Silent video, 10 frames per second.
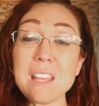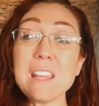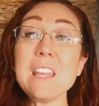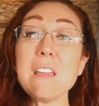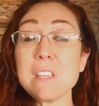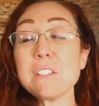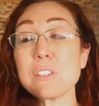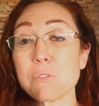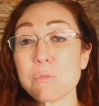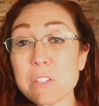any of
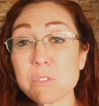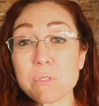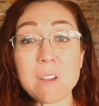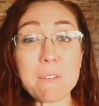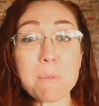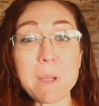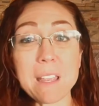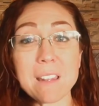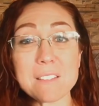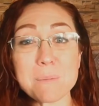these three survival
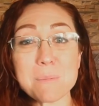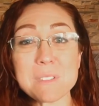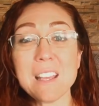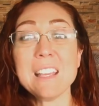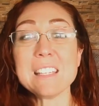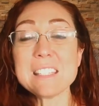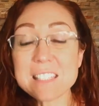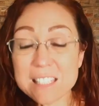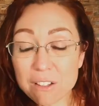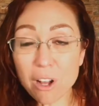mechanisms
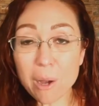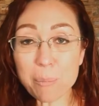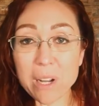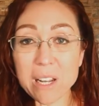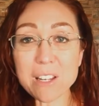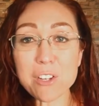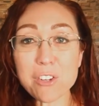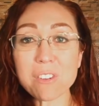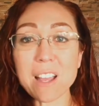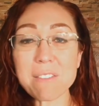still operating in
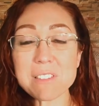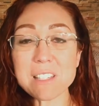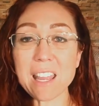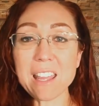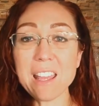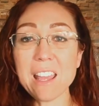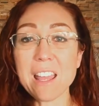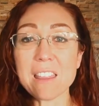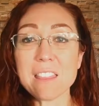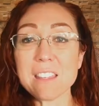your life today?
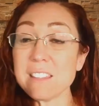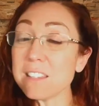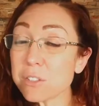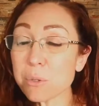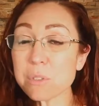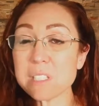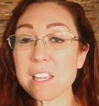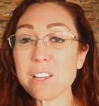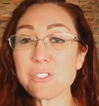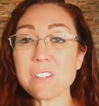The
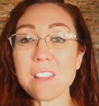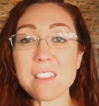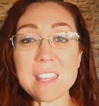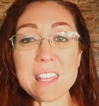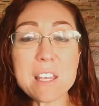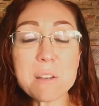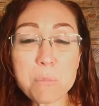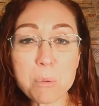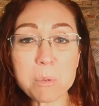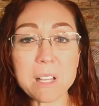dissociation, the
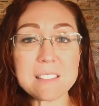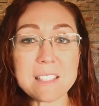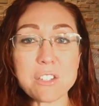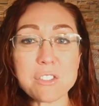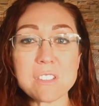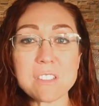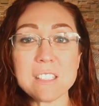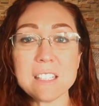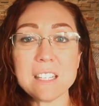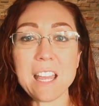immobilization,
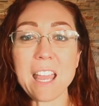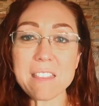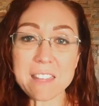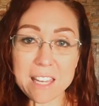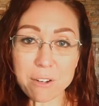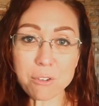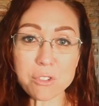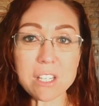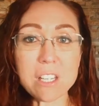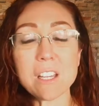and the
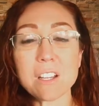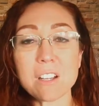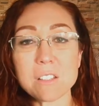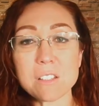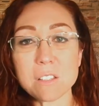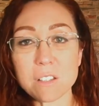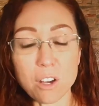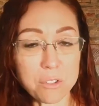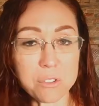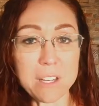energy
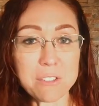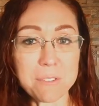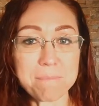conservation.